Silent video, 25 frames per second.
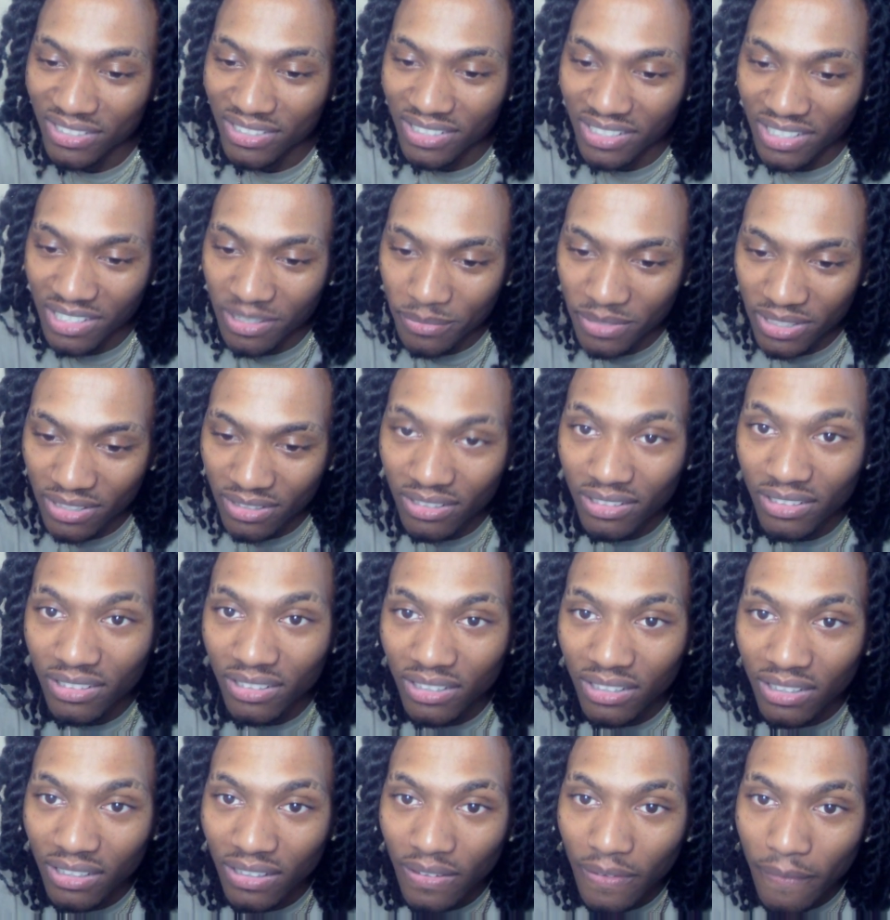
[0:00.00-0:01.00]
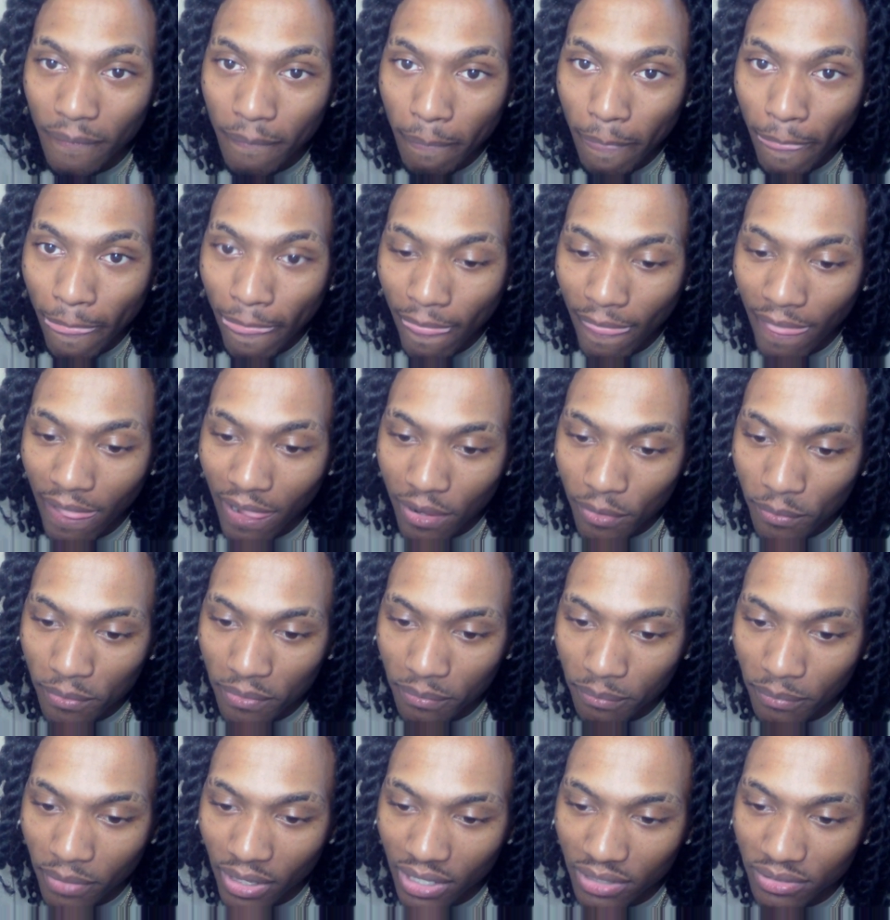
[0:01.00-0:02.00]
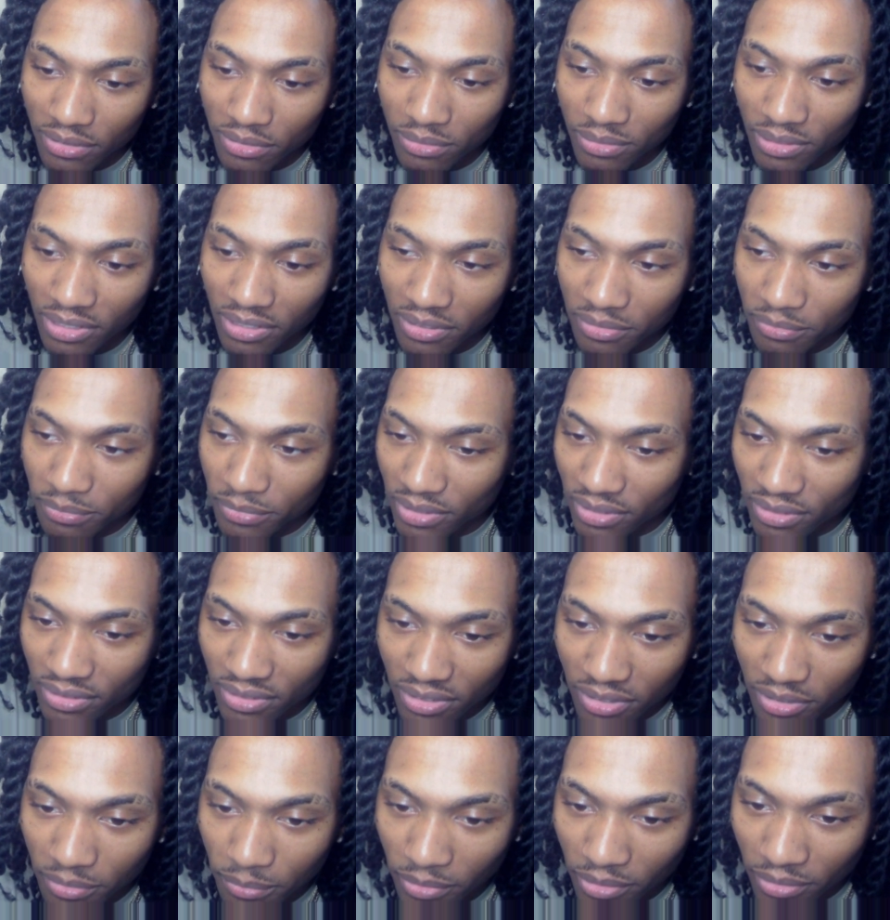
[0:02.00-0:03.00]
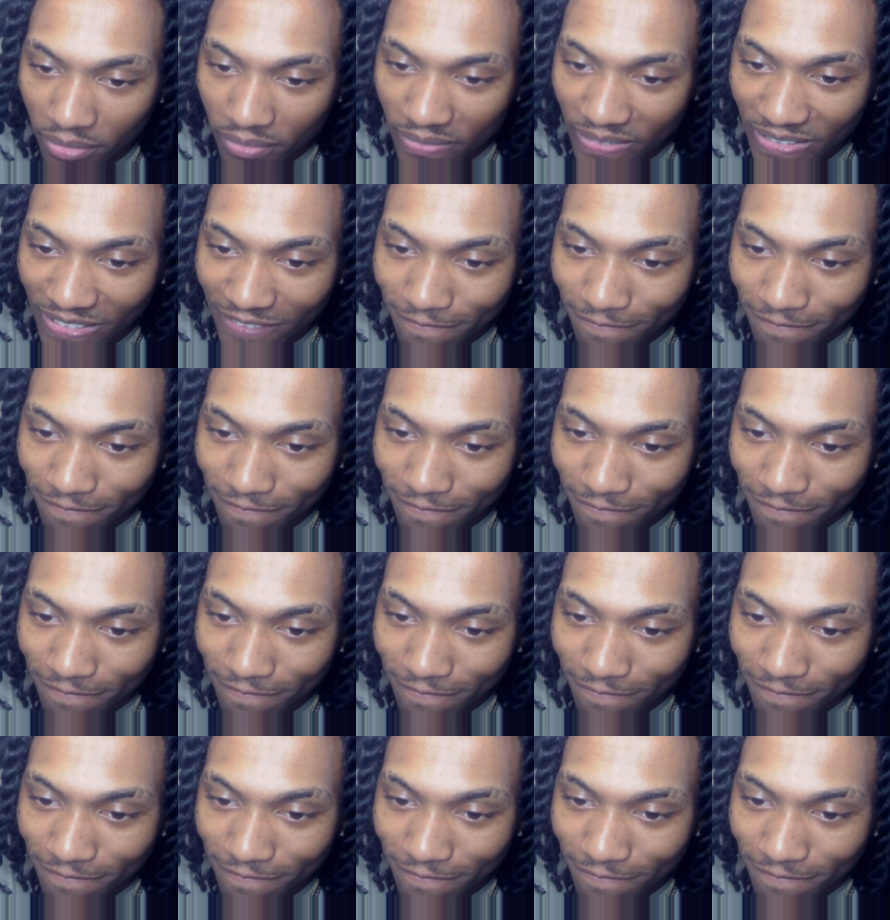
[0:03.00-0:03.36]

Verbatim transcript: Damn it. K F C's new hot I went back too damn much. Come on.